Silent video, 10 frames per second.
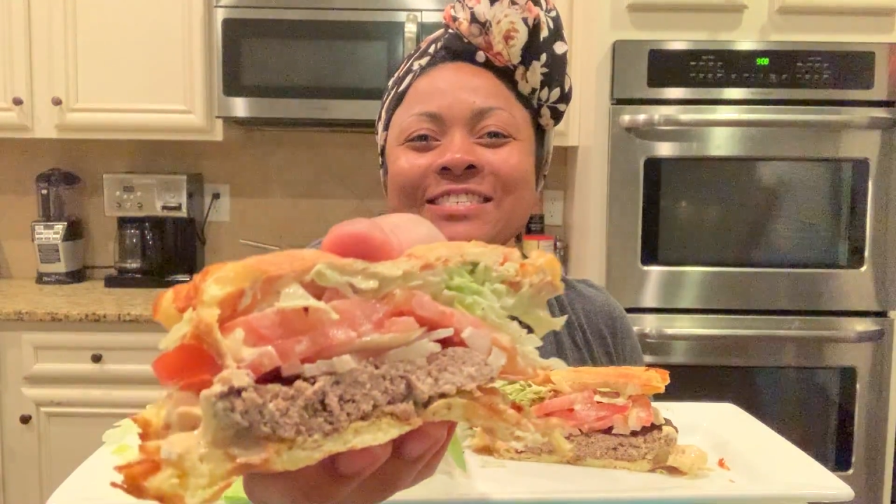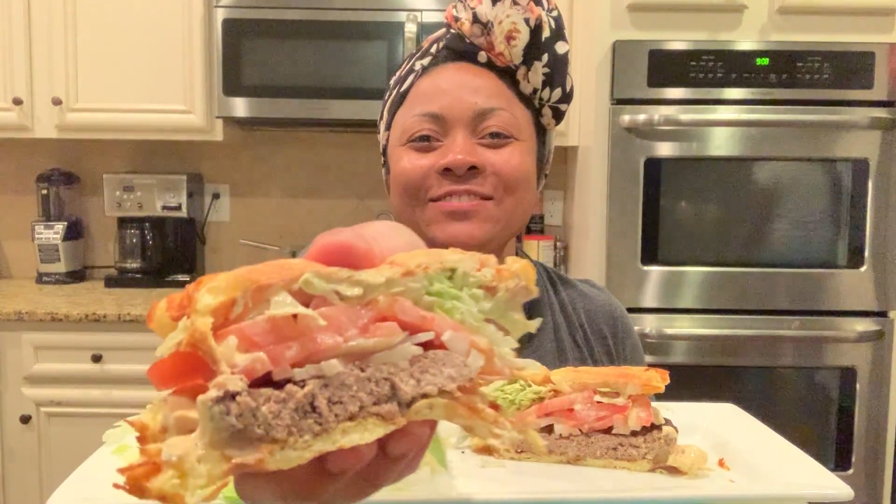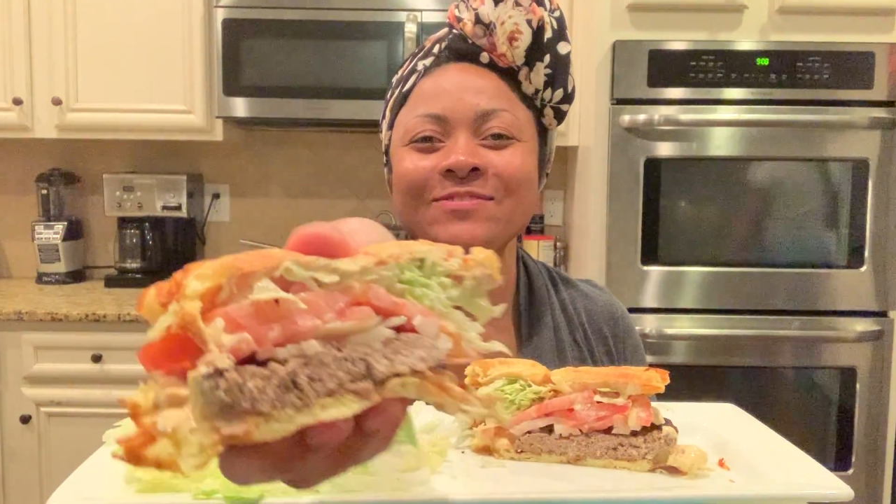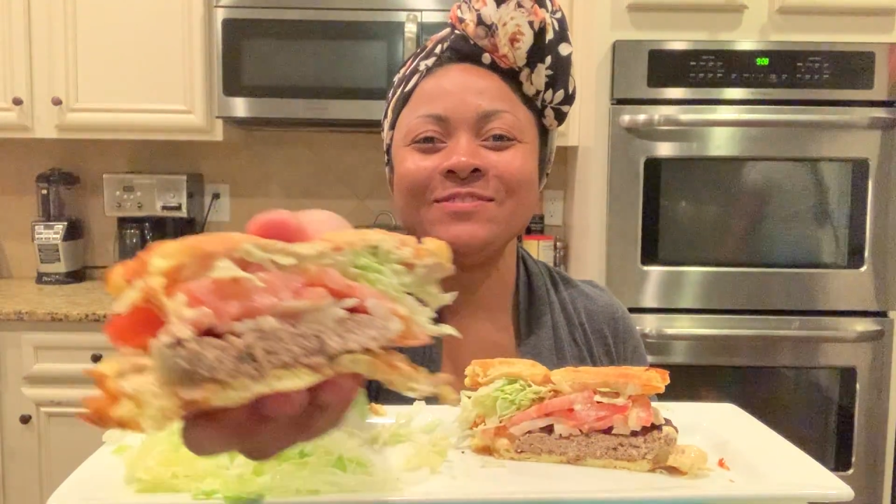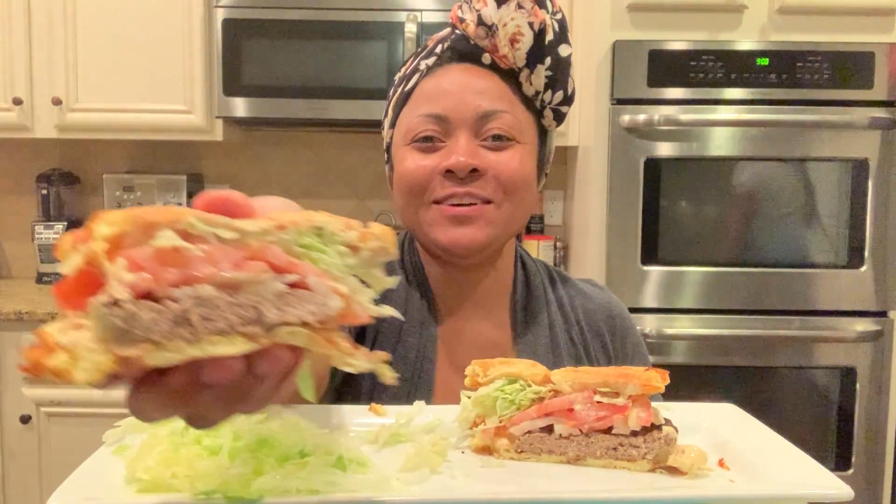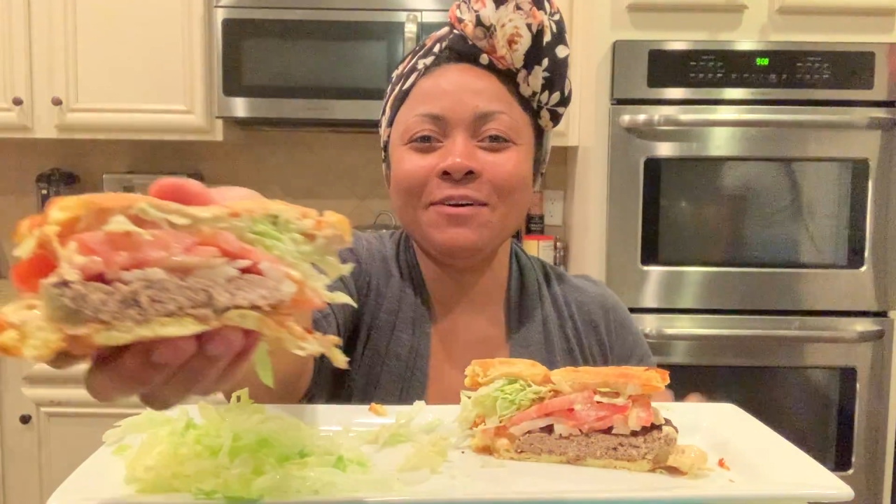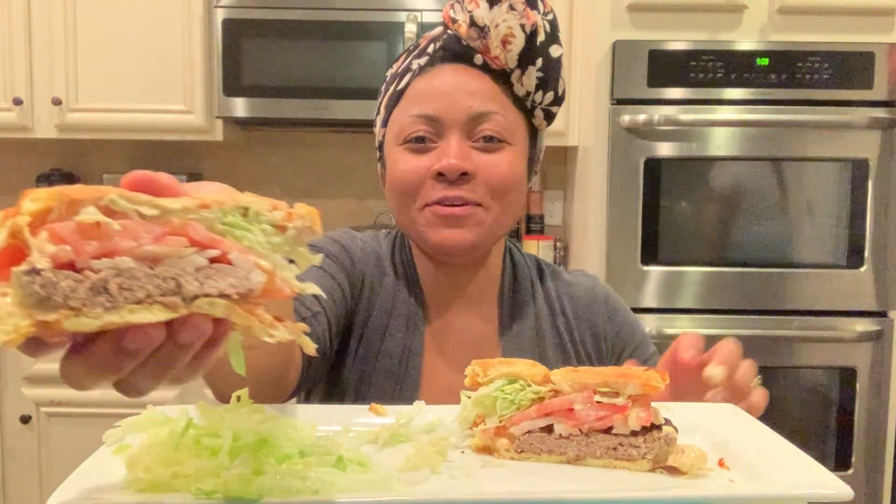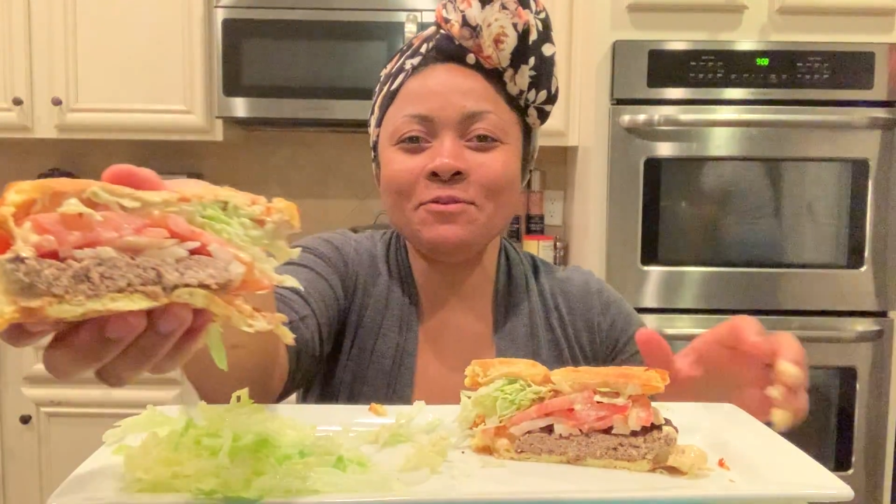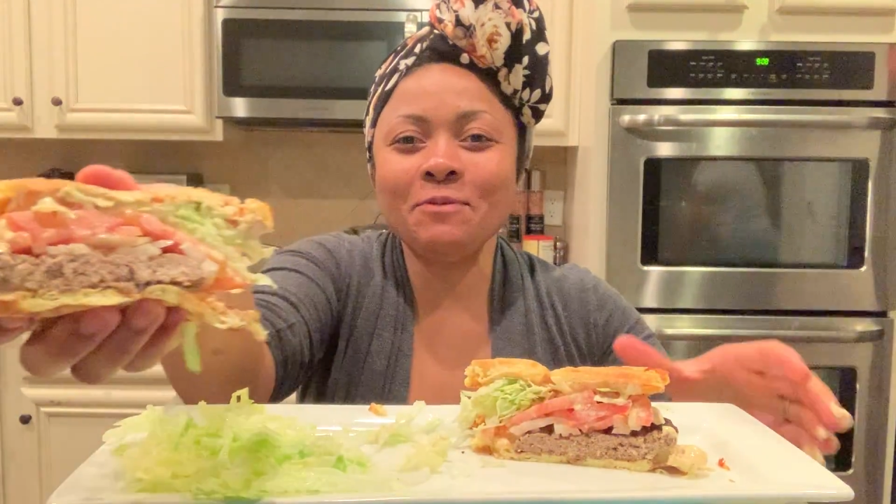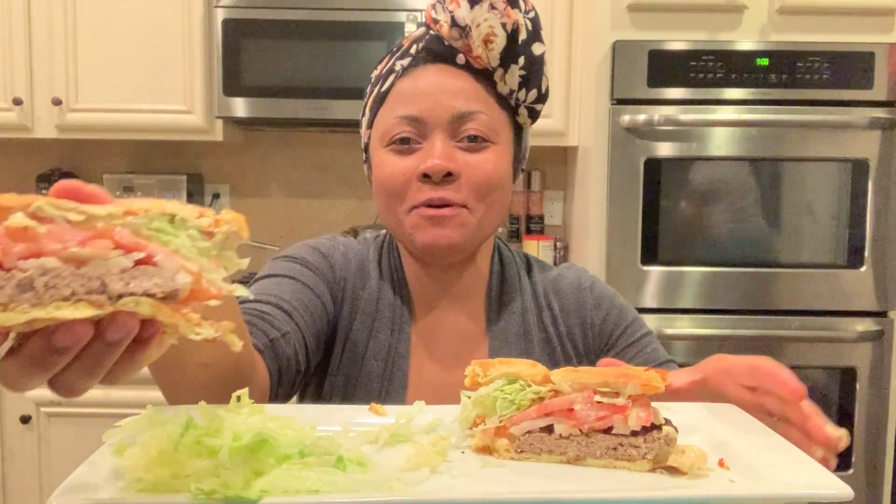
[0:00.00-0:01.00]
You know
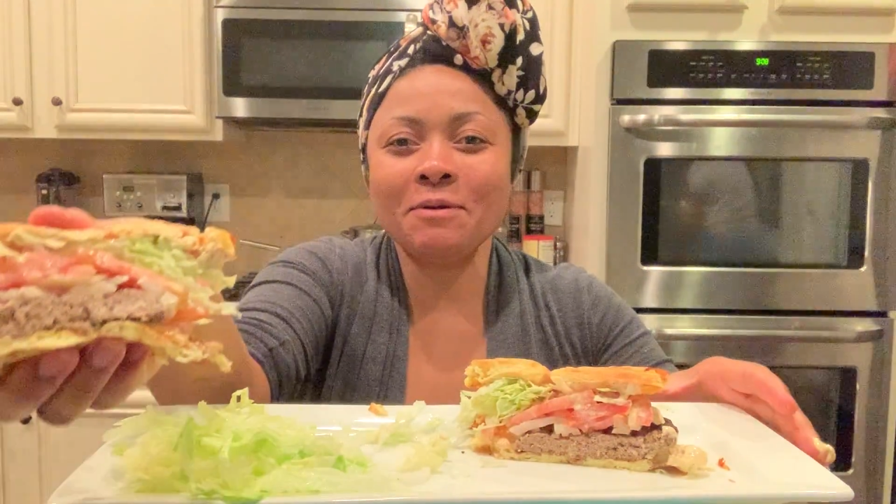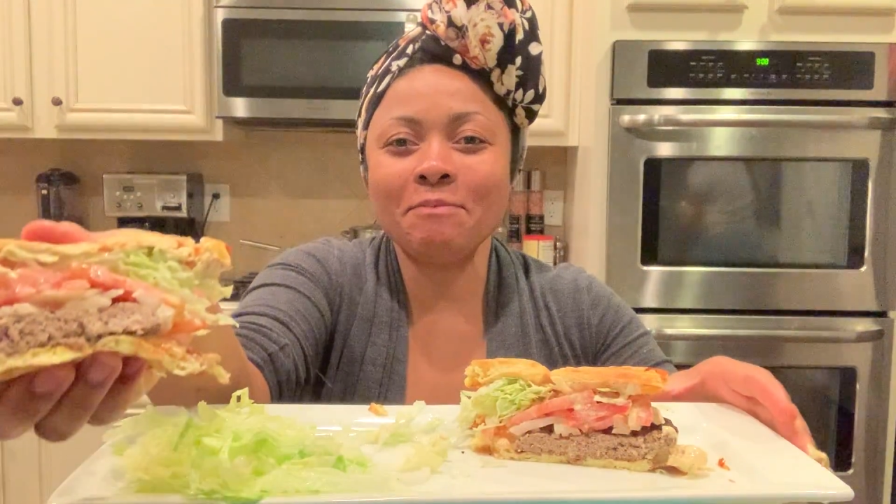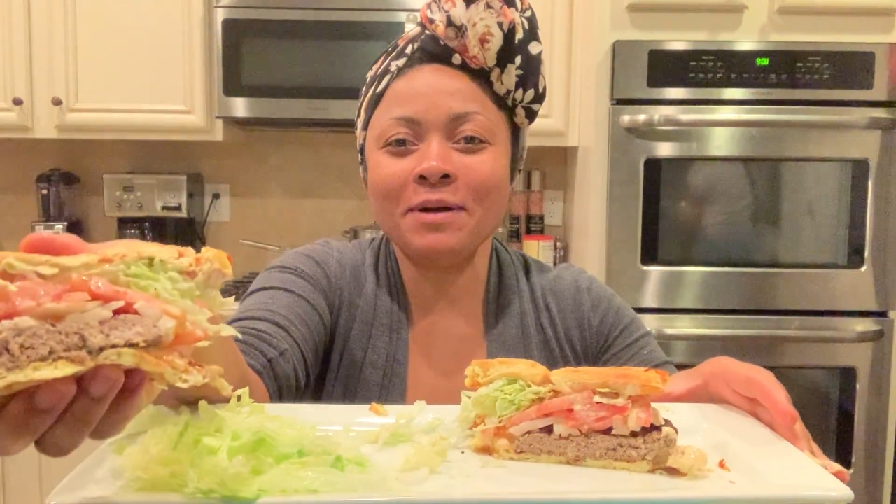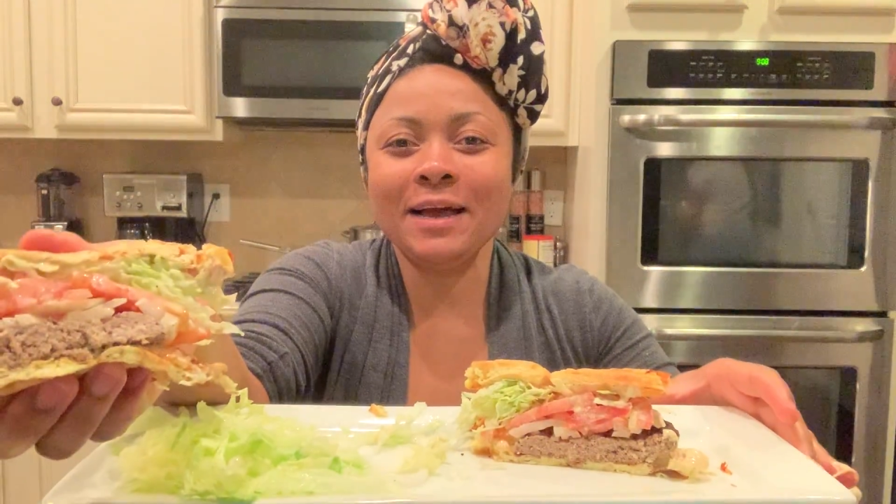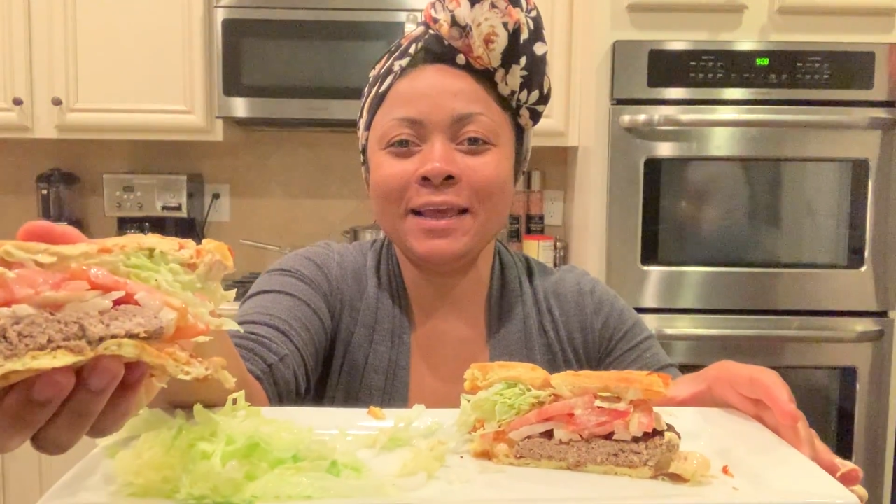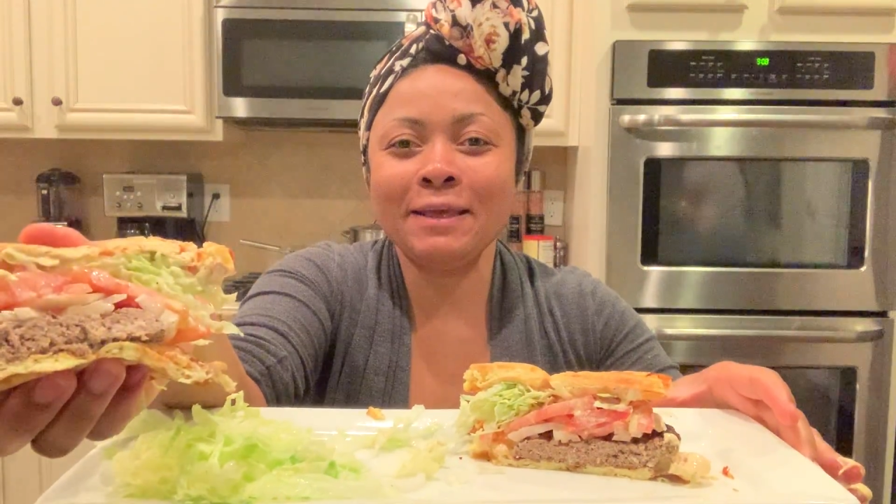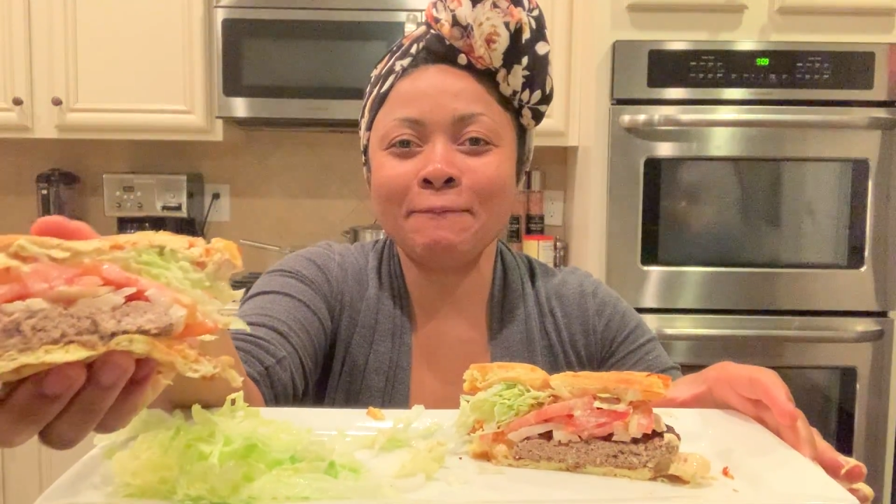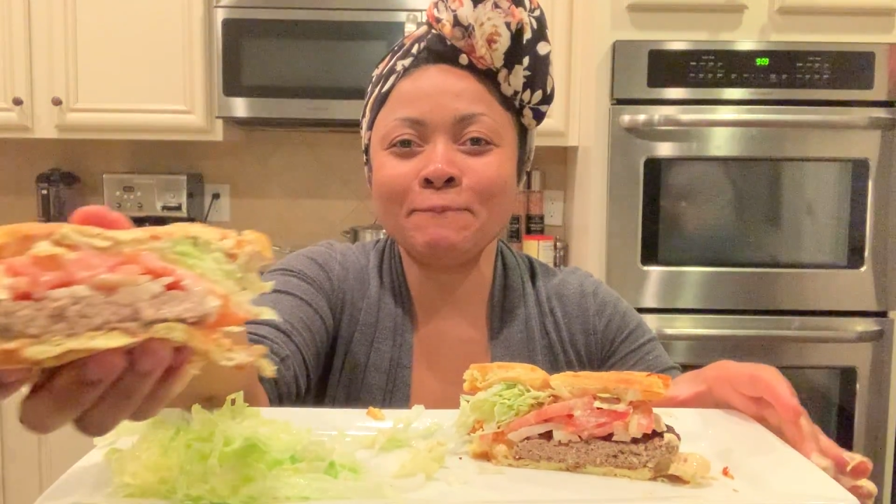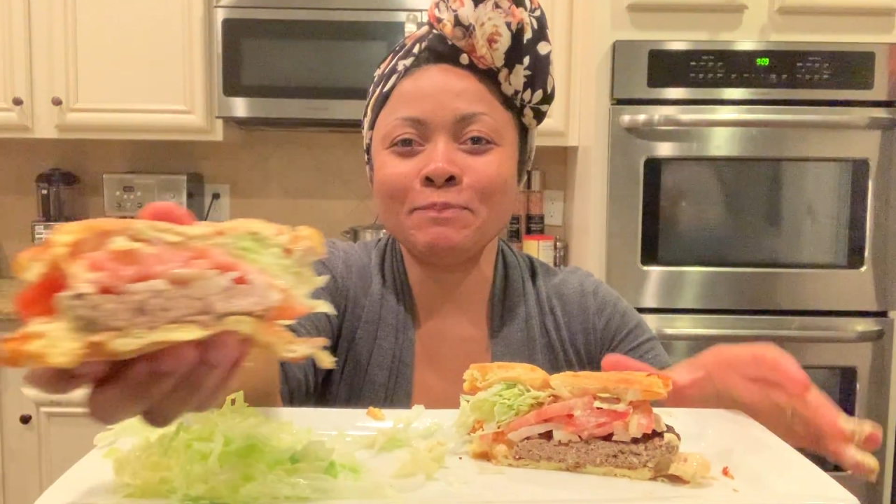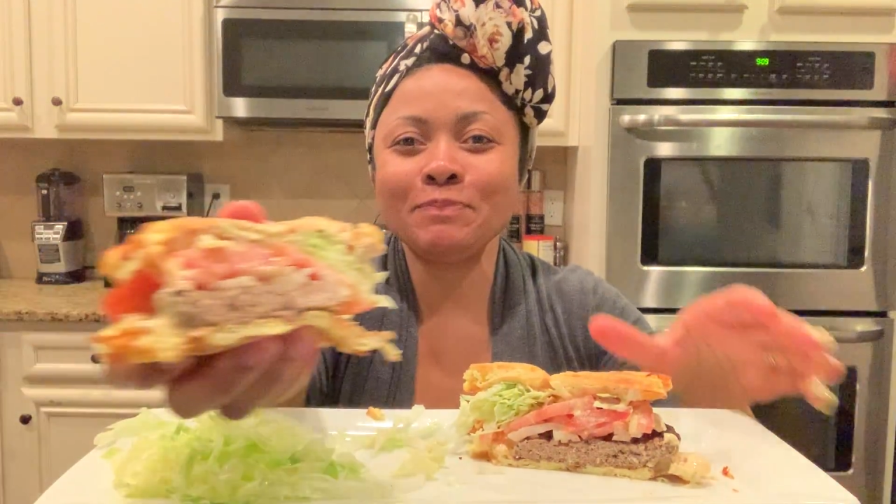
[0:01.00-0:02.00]
you want a bite.